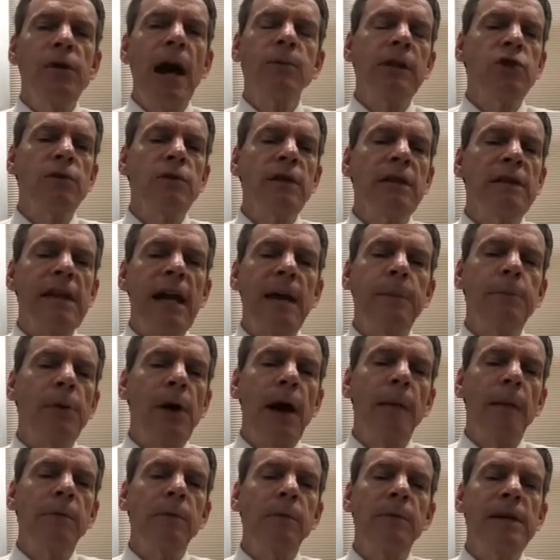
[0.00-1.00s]
you're not really
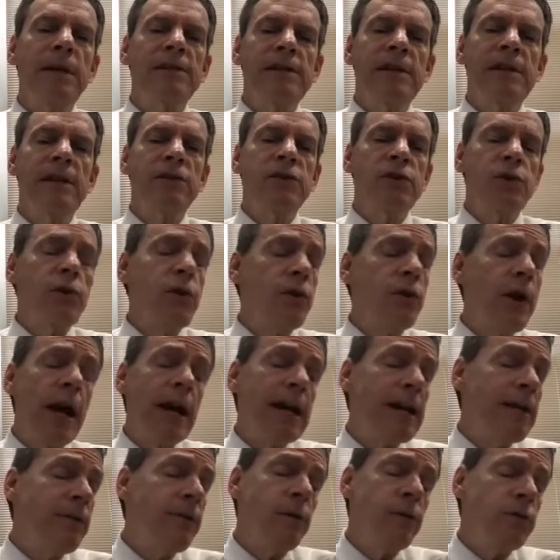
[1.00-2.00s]
sure that problem
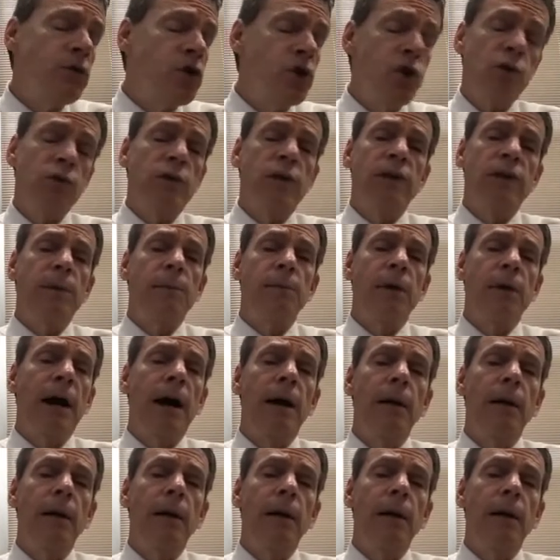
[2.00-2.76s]
exists, or you're not even sure that